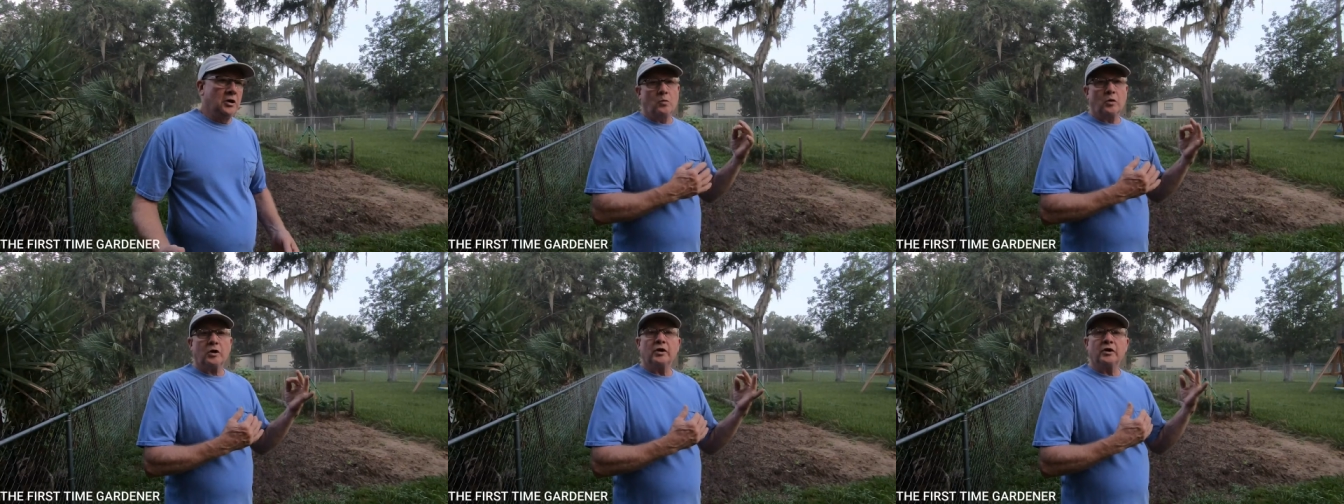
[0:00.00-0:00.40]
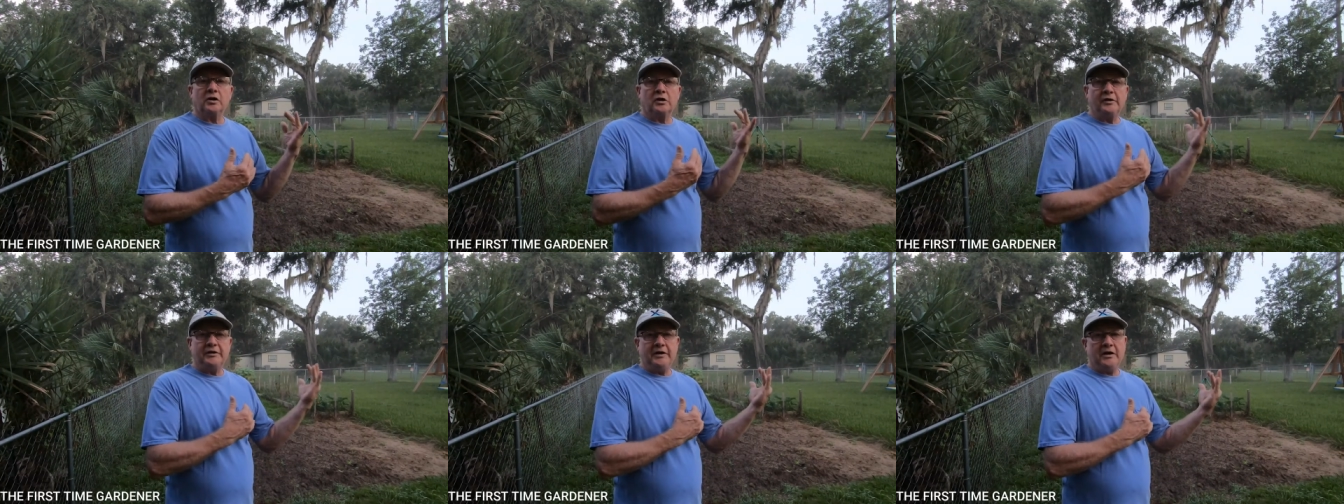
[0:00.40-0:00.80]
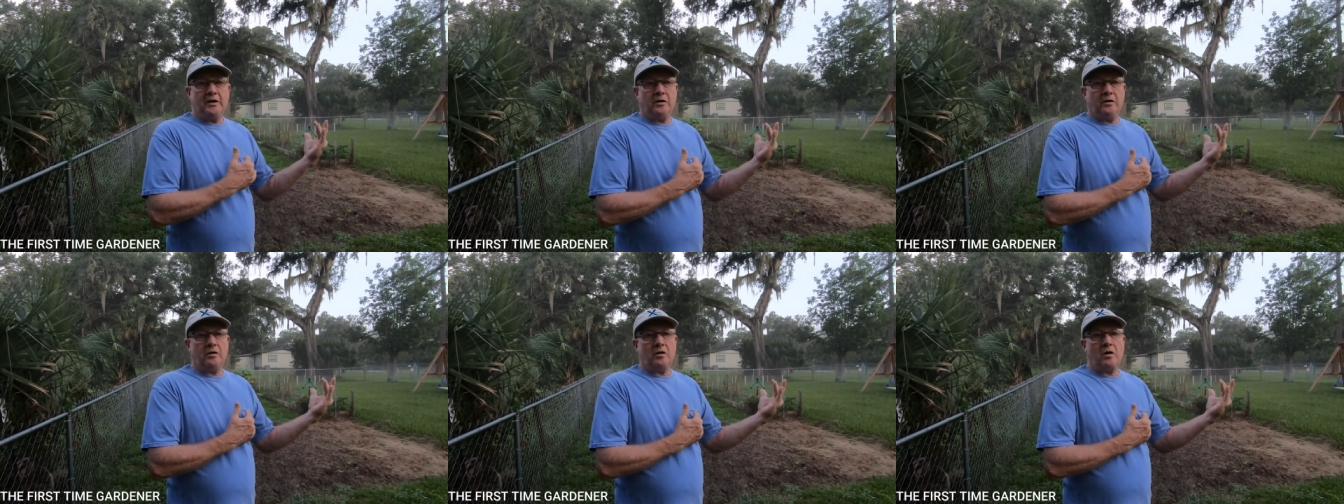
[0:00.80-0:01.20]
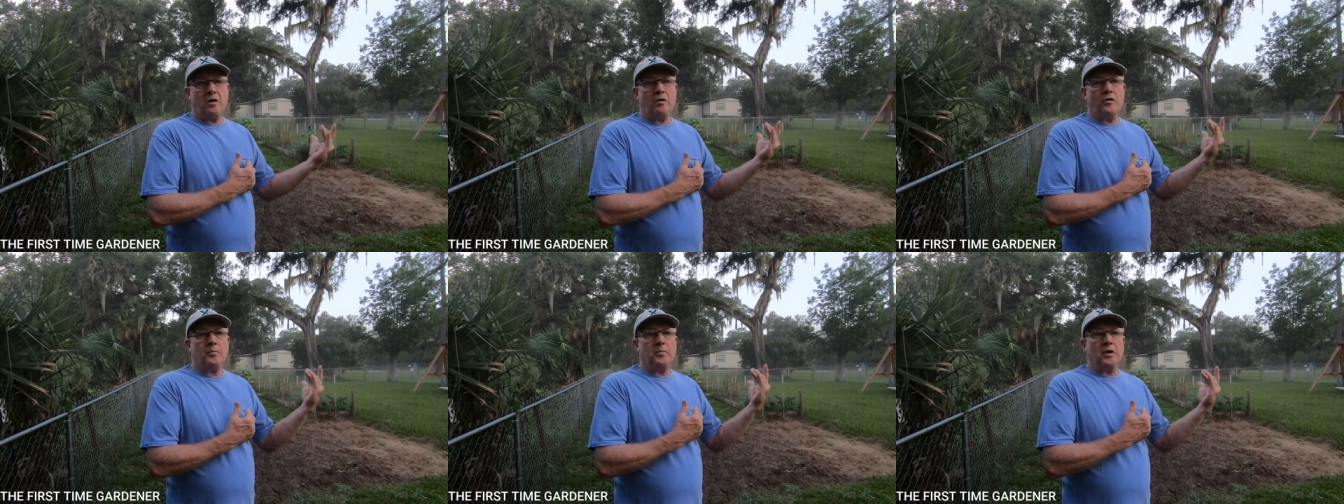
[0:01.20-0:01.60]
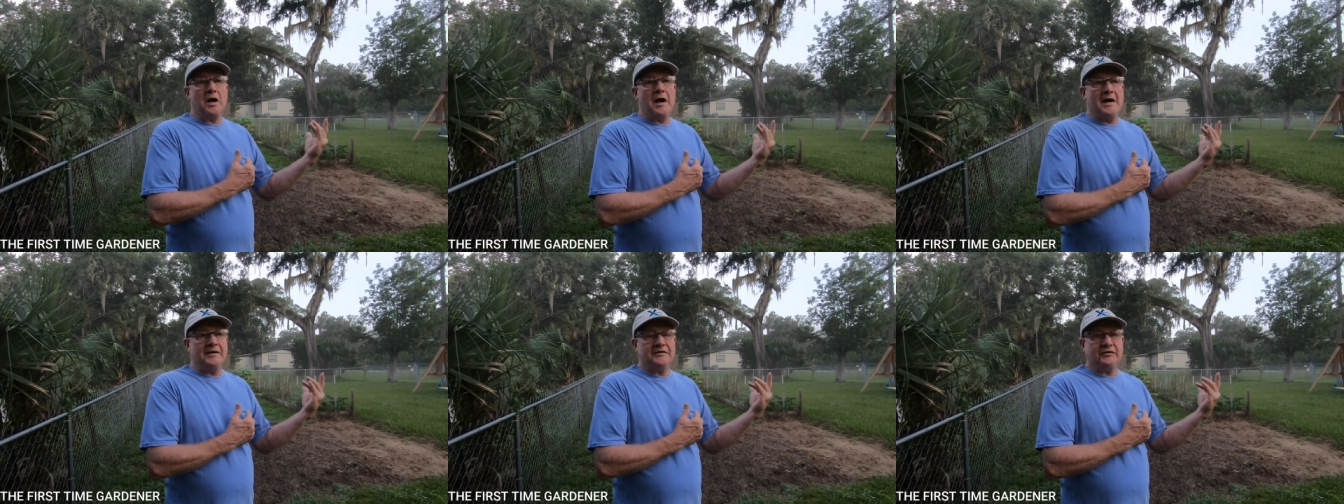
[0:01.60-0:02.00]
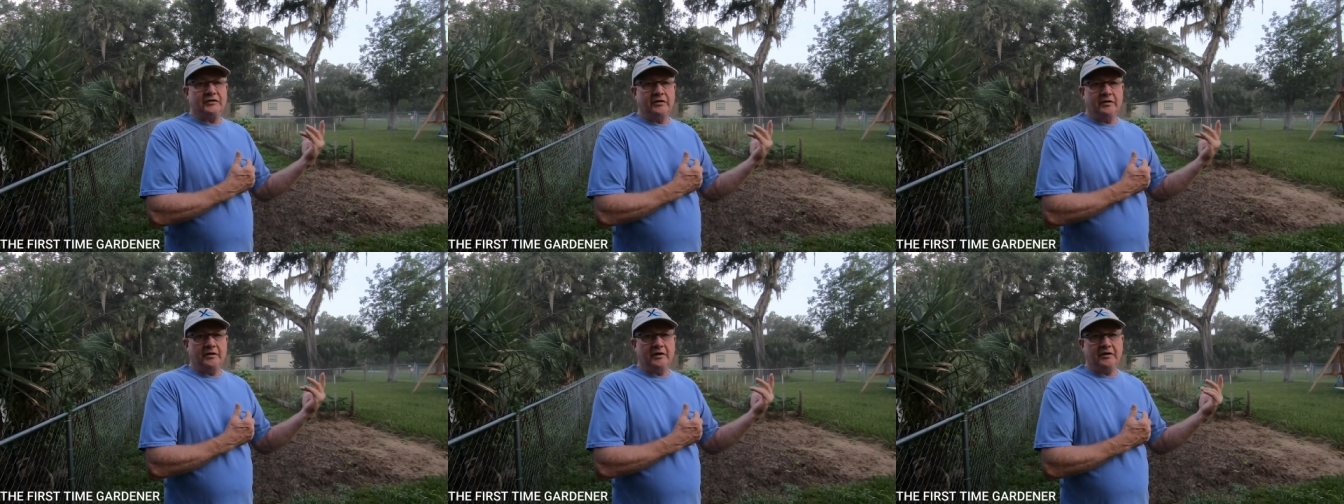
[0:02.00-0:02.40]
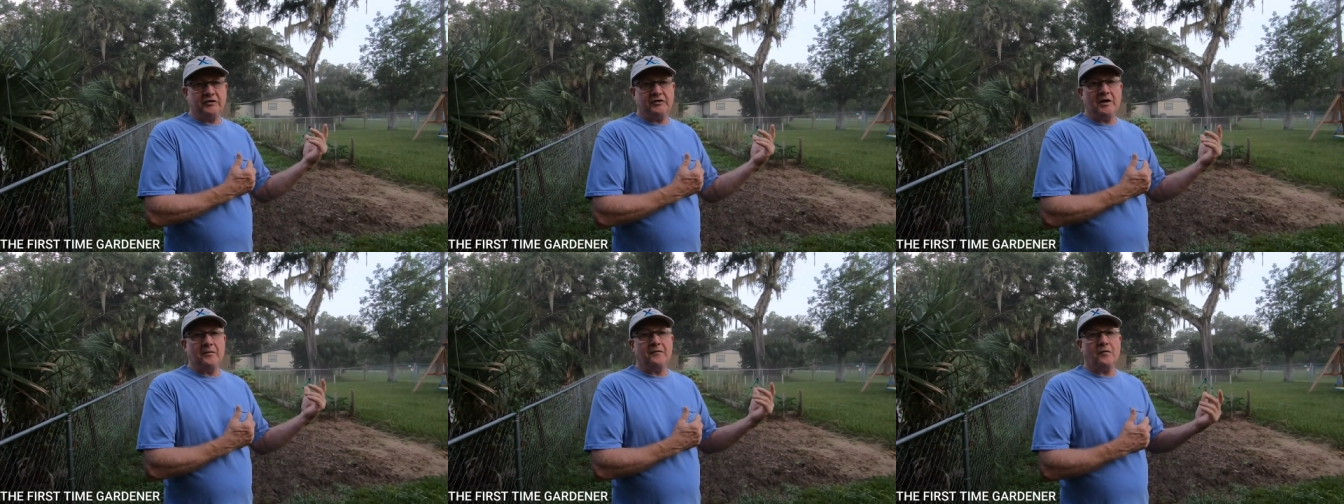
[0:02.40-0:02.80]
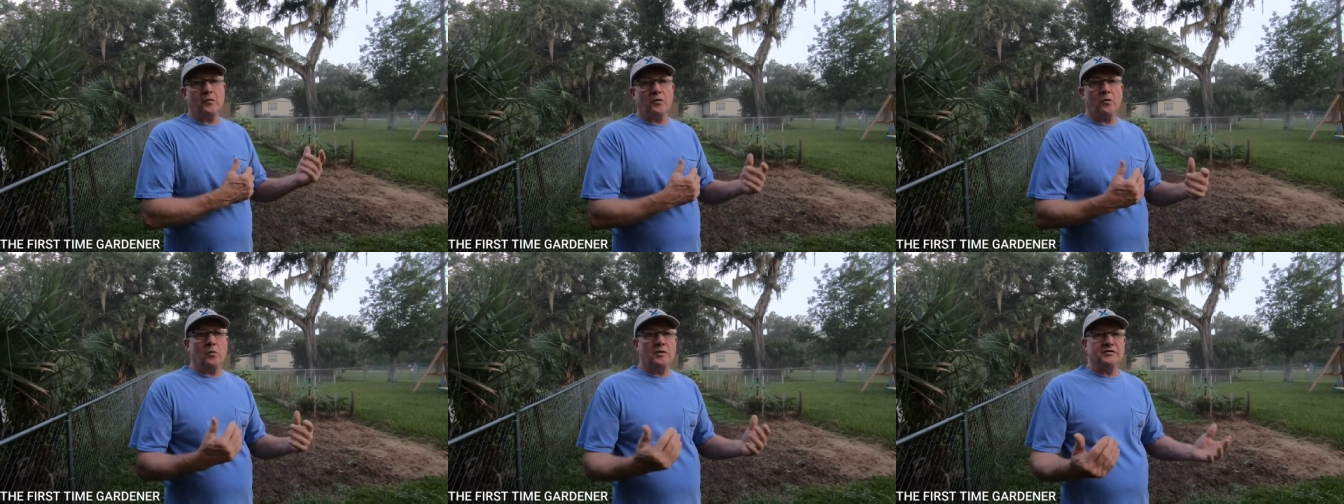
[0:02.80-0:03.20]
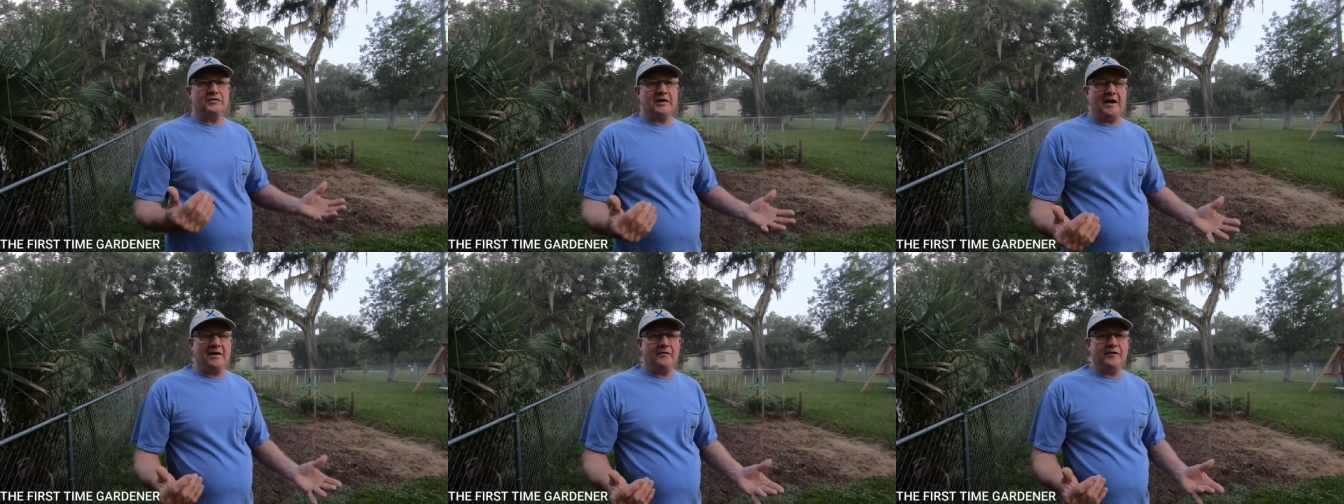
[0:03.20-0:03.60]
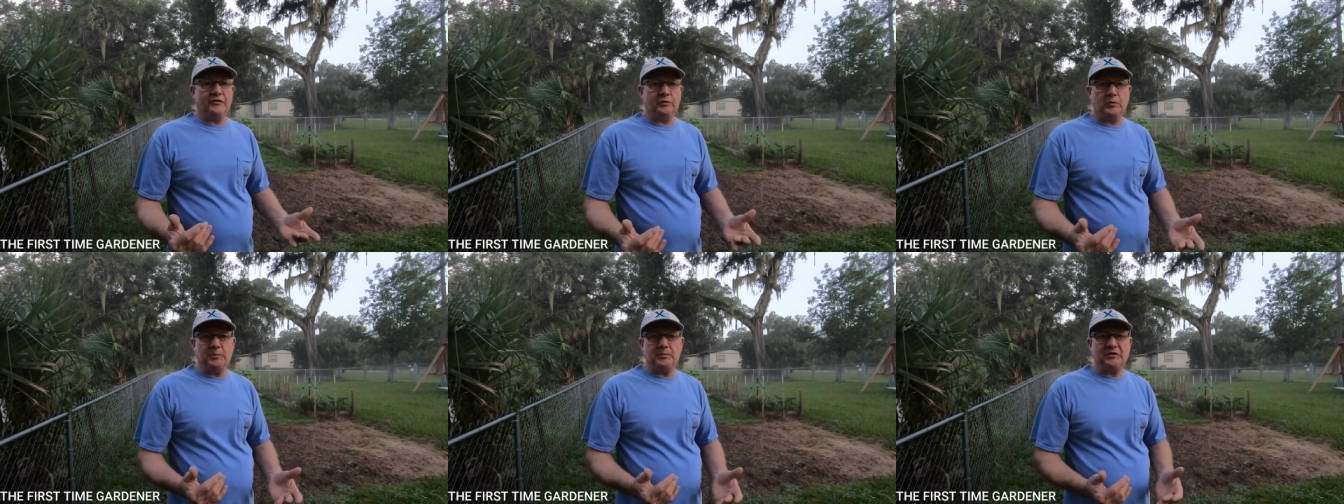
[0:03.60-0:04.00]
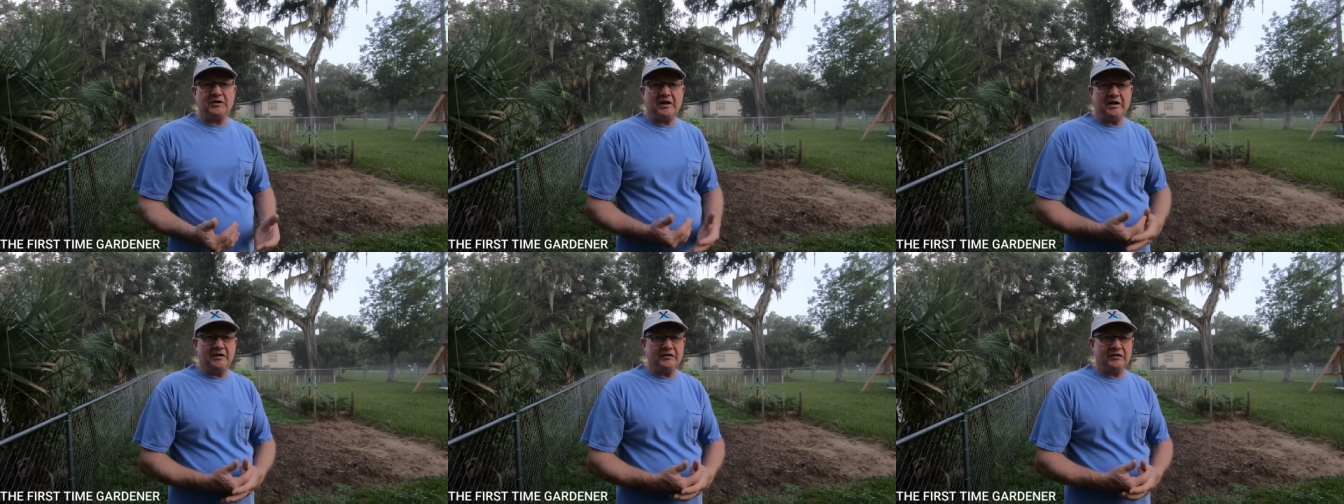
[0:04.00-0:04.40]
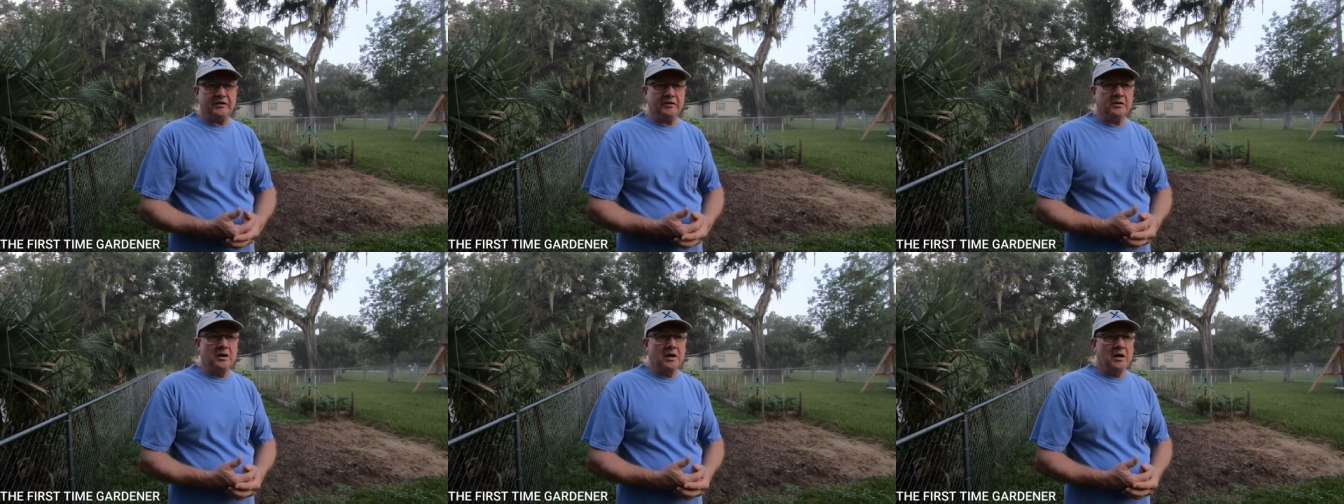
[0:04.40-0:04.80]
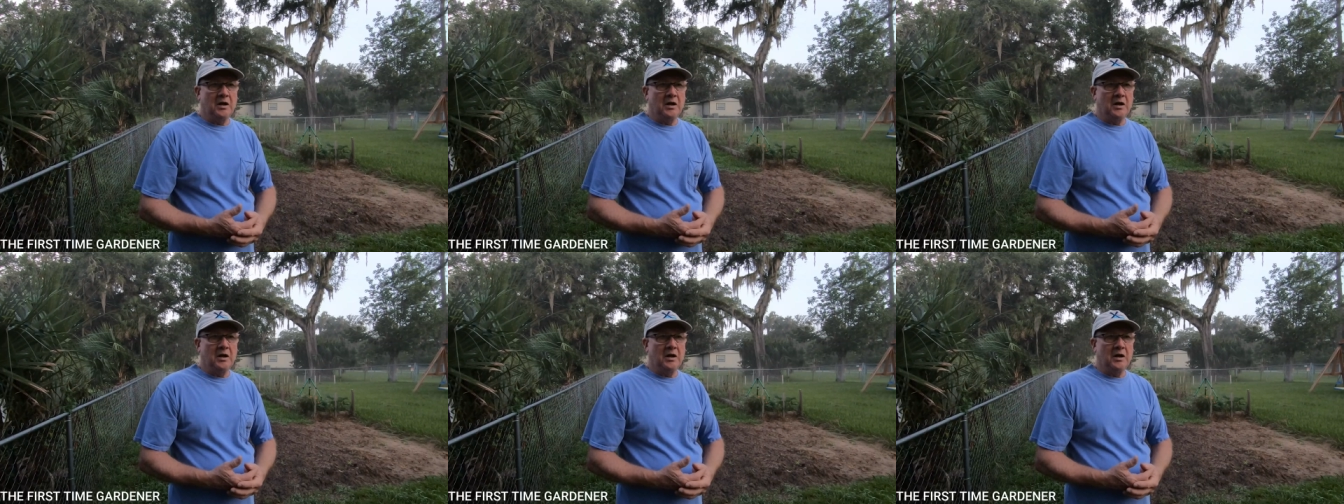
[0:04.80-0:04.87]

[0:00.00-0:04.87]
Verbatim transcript: We're going to clean out all the plots except for the ones that have the sweet potatoes in.